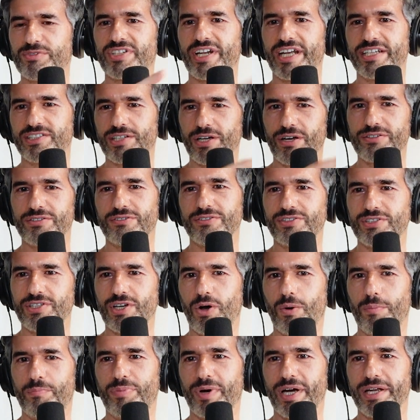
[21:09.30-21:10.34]
was an I told you
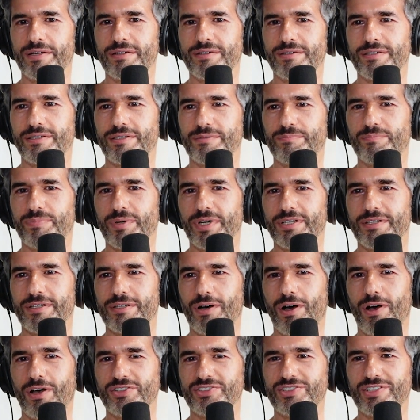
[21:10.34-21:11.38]
so, but but
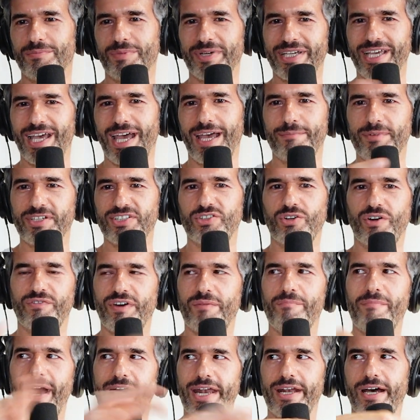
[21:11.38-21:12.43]
also became a sort of
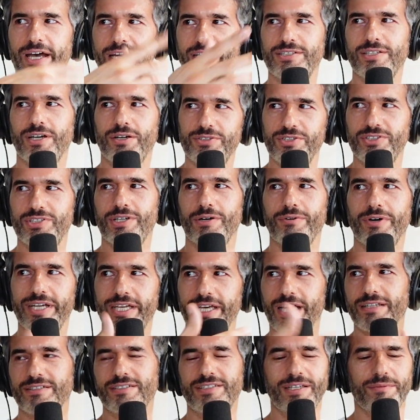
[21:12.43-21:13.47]
a meta I told you so
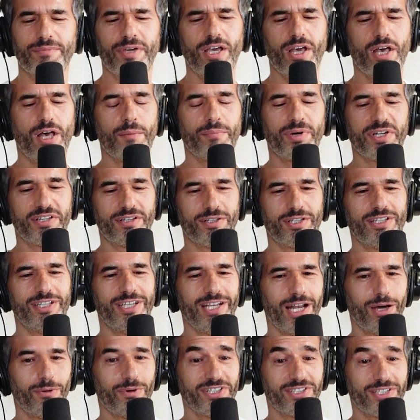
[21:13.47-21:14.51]
against him. But
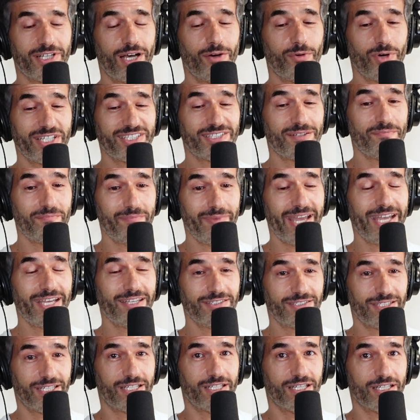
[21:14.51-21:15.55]
you know what's, what's
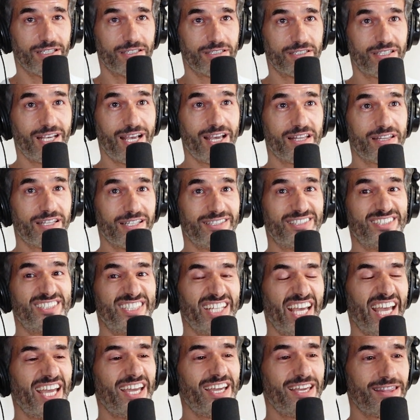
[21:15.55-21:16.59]
amazing is the
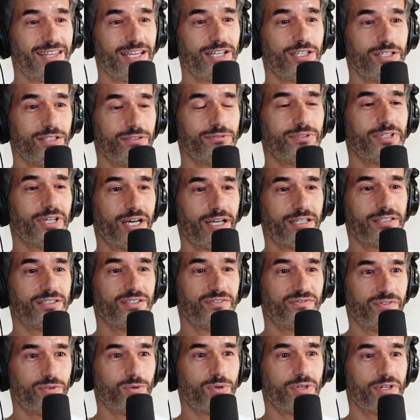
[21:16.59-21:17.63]
day that you got
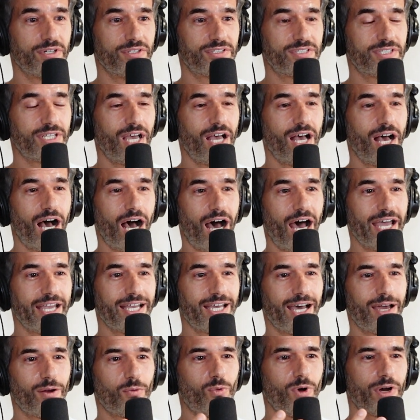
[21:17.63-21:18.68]
divorced, I
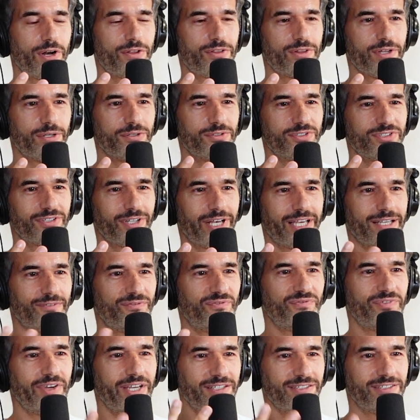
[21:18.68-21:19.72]
got one of those like
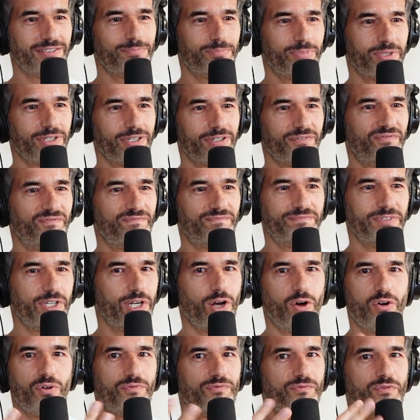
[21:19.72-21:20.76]
Facebook, you
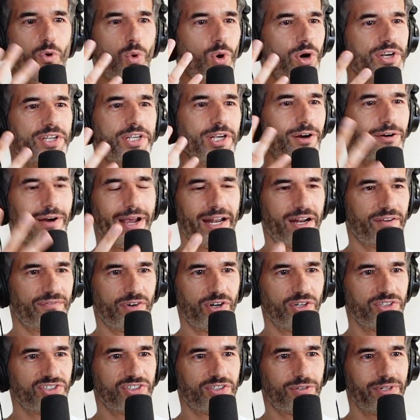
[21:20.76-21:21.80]
know, four-year
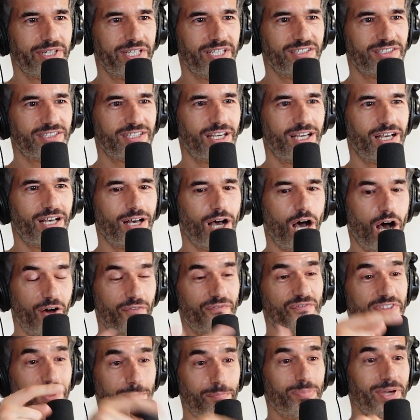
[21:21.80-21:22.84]
anniversaries
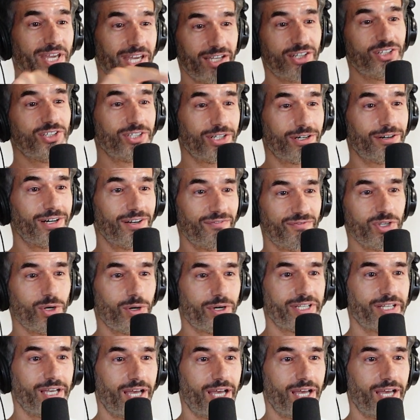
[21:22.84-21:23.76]
of the picture of your